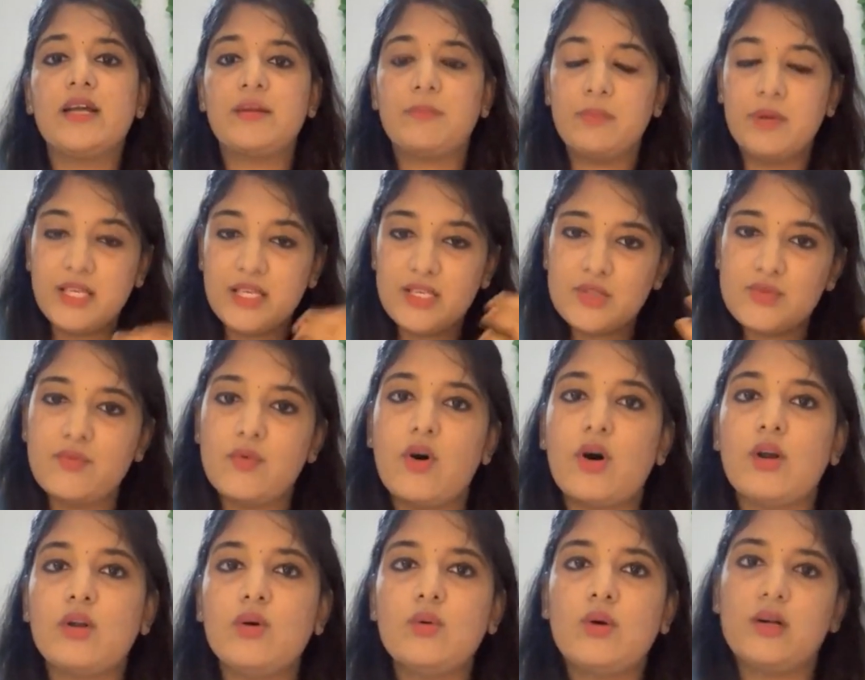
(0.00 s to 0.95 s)
and please
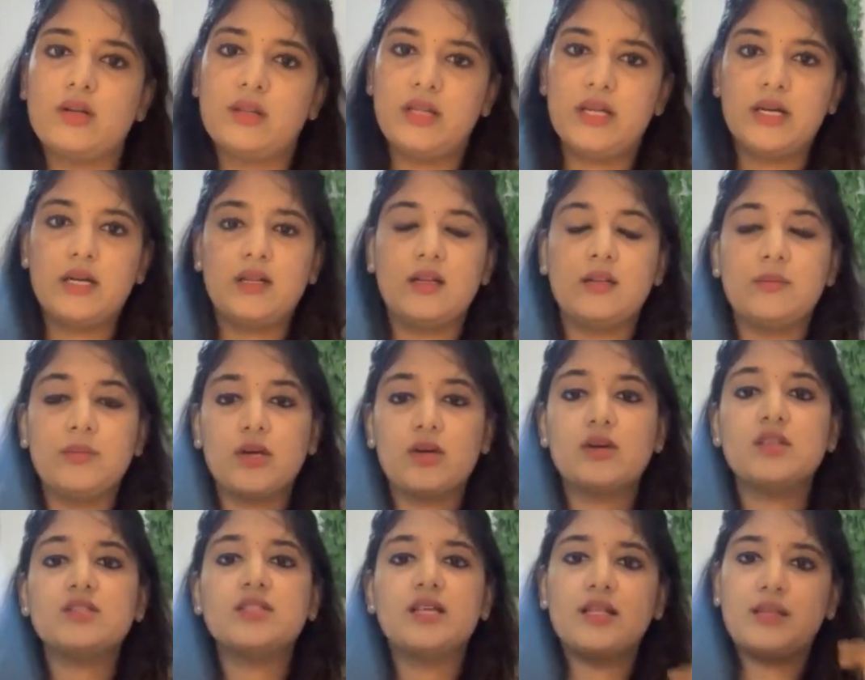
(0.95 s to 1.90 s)
follow what they are telling,
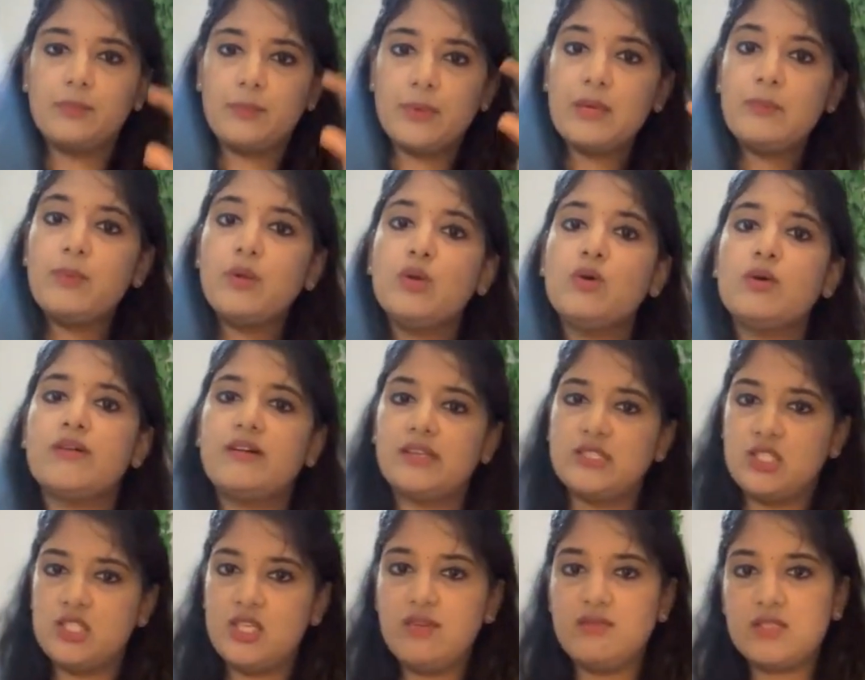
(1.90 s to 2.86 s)
because they are the people who
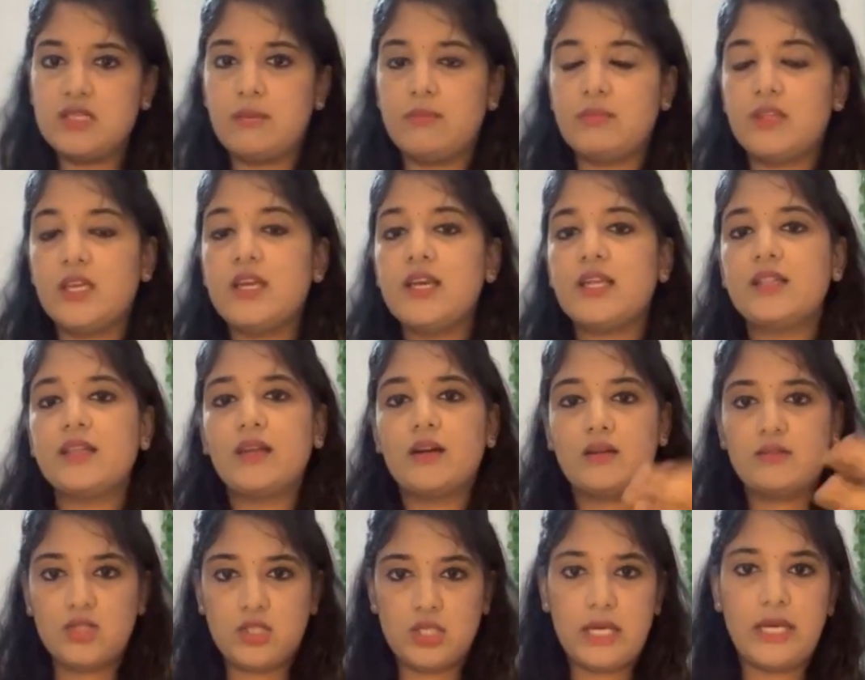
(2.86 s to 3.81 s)
have achieved something and they
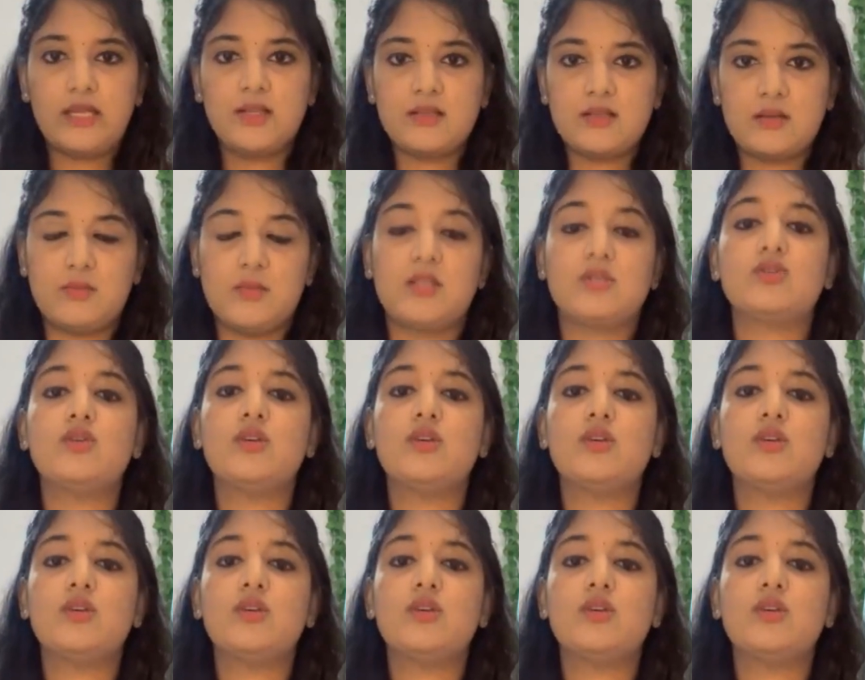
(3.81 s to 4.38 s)
are sharing something.